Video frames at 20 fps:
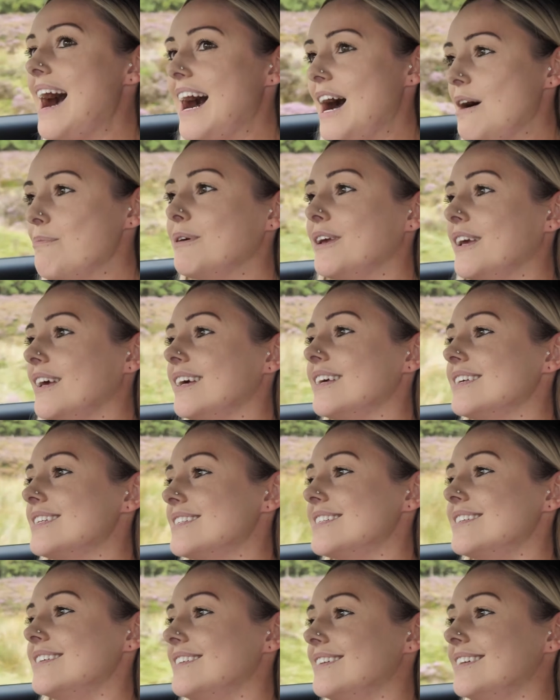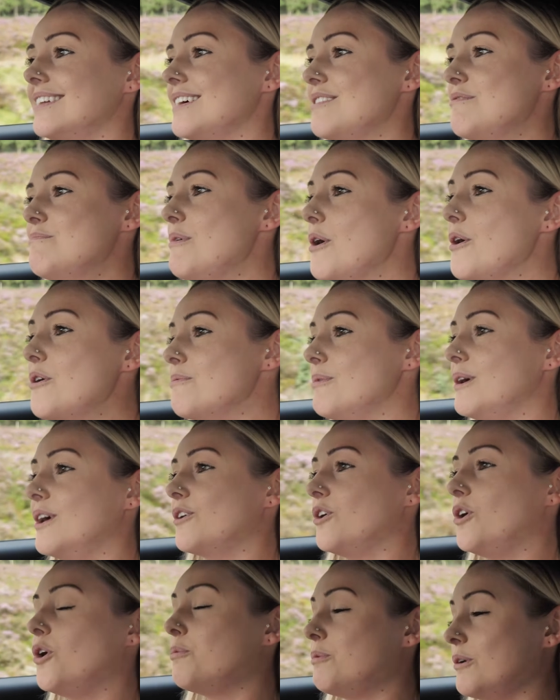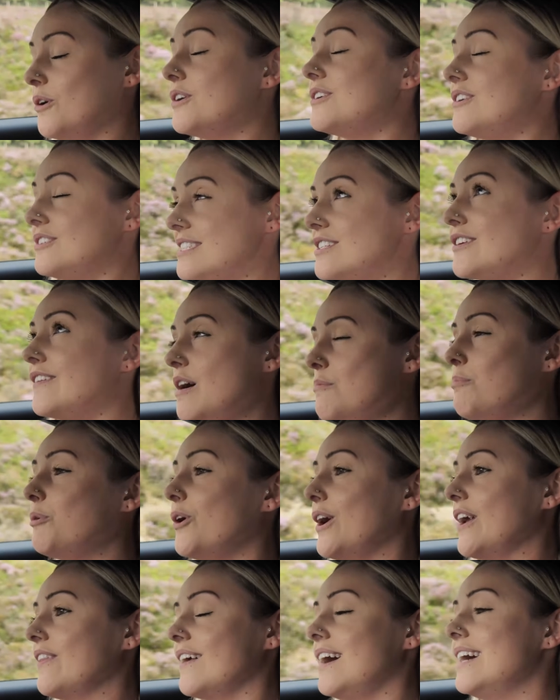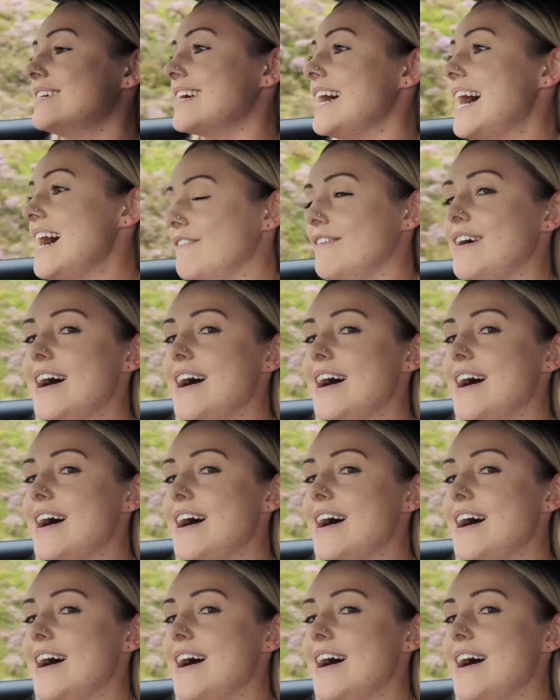happiest moment up until that point that I'd